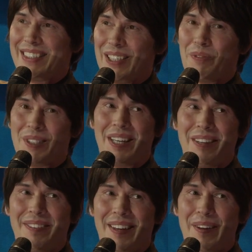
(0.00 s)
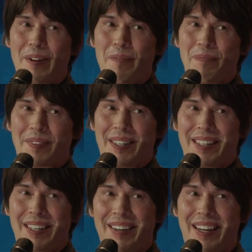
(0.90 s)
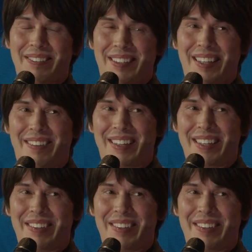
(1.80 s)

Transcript: as an observer, you have to live in a